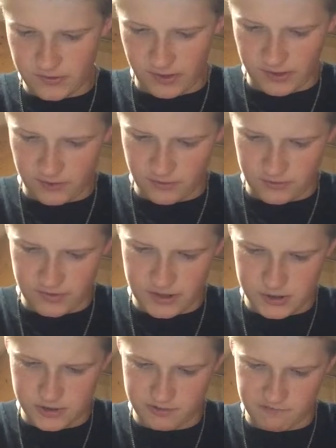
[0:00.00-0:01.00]
so I learned
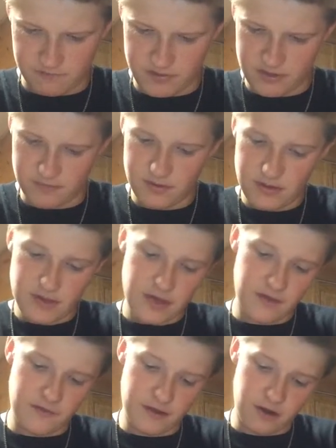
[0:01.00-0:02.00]
that trick from him.
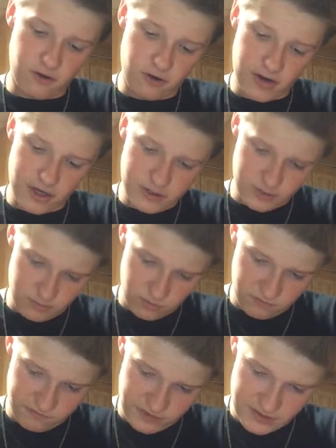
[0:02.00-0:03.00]
And they are actually
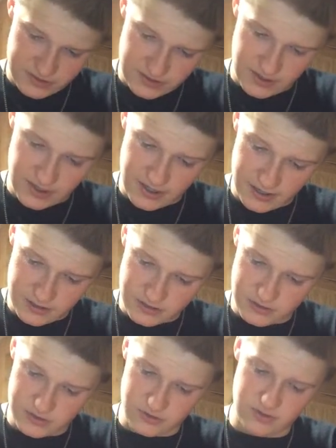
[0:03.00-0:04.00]
more finesse, and I
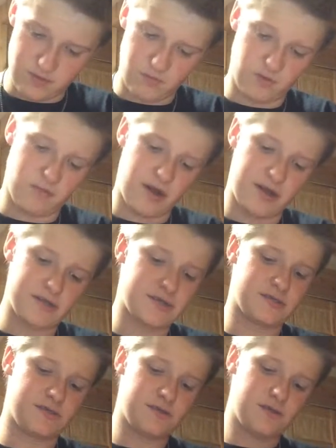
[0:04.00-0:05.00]
actually do get more
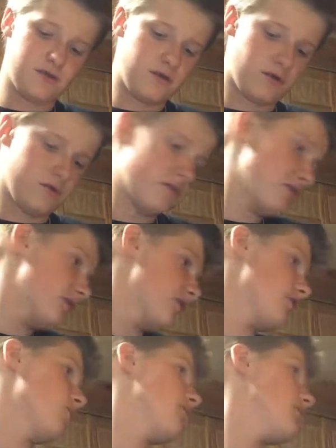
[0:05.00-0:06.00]
bites on the